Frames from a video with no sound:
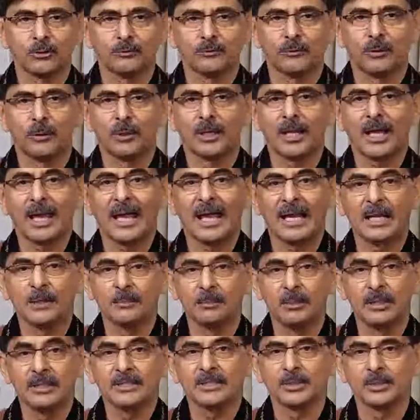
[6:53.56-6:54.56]
of all
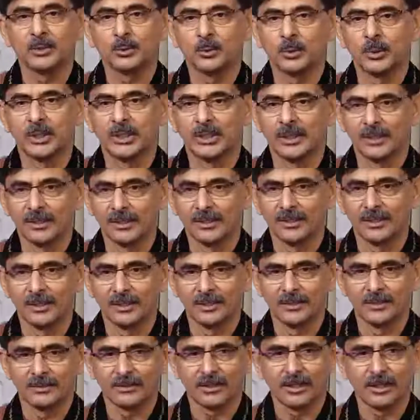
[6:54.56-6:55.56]
animals in the world,
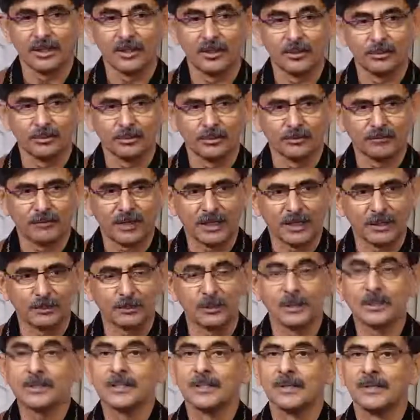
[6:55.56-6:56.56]
in the kingdom of
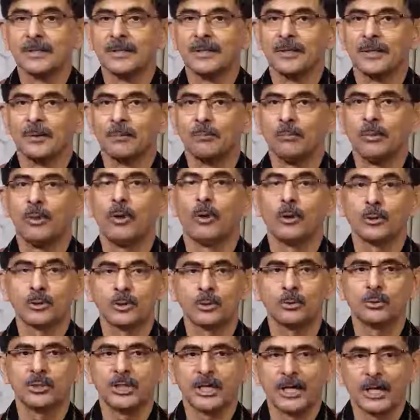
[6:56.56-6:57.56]
animals, belongs
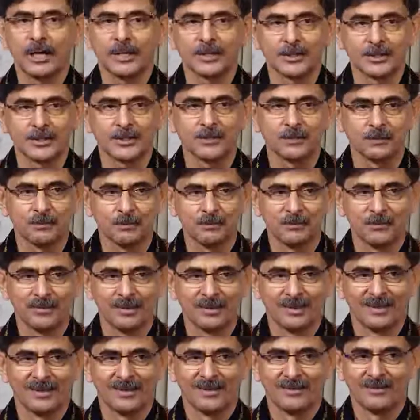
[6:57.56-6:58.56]
to the ants.
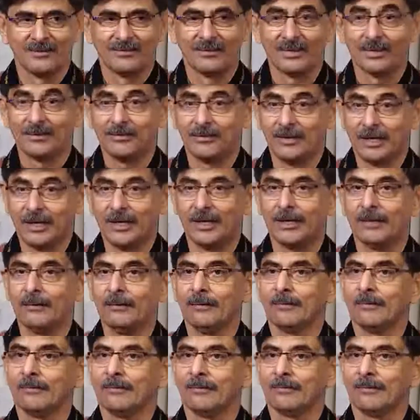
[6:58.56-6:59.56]
They're there,
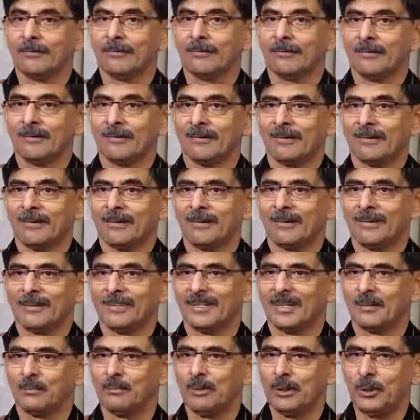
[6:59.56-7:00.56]

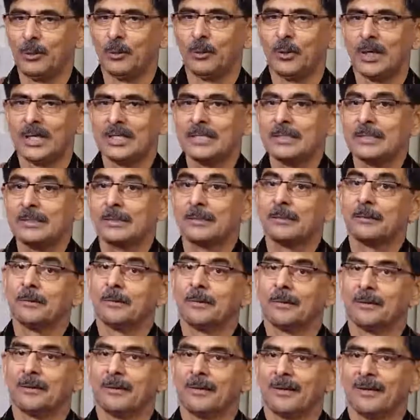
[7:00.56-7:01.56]
they are below us,
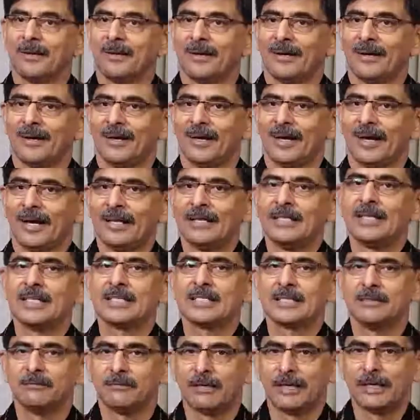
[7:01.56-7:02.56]
and they
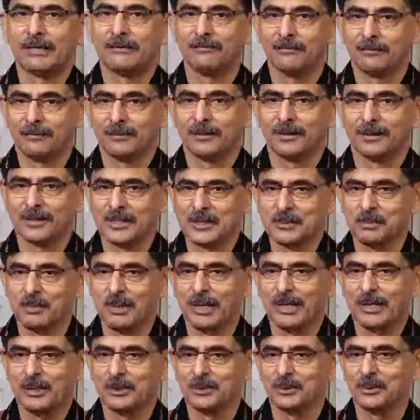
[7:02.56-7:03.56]
survive
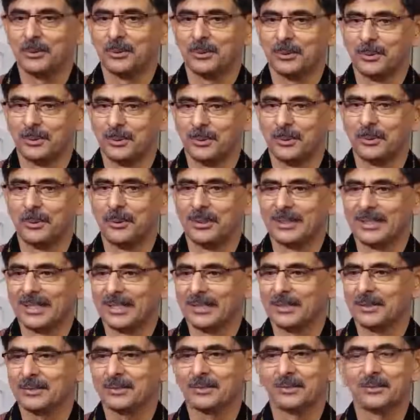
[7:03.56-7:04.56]
despite all
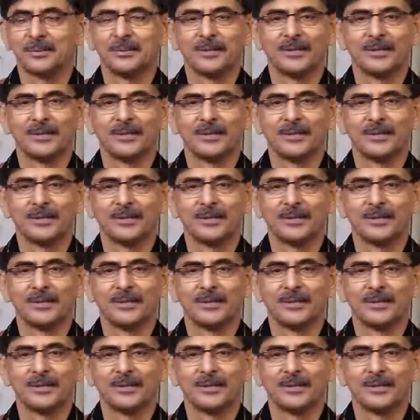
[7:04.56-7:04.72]
that.